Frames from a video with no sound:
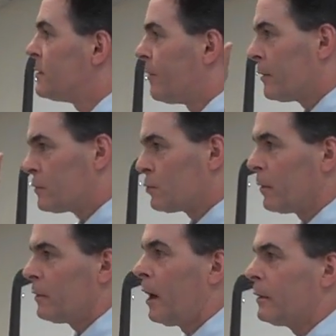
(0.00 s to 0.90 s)
It's a very
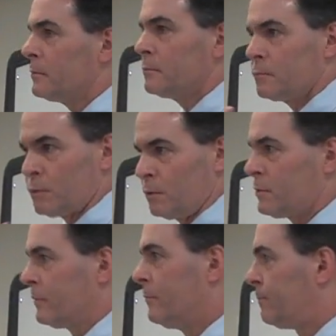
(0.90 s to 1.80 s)
short,
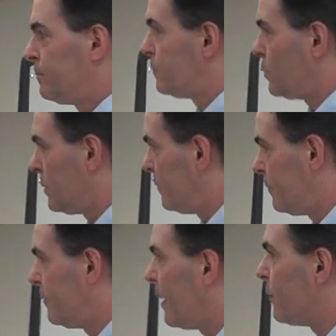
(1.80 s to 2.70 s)
non-intrusive sort of
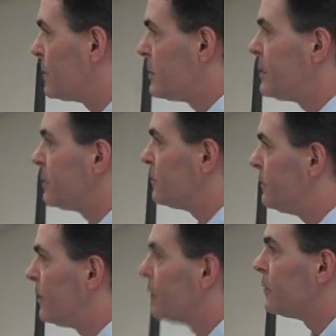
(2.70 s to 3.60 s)
evaluation that takes
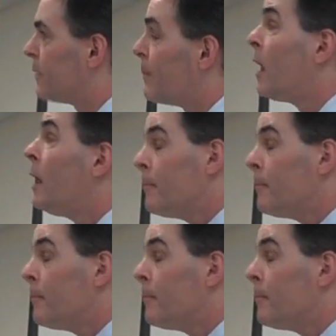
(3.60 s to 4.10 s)
very little time.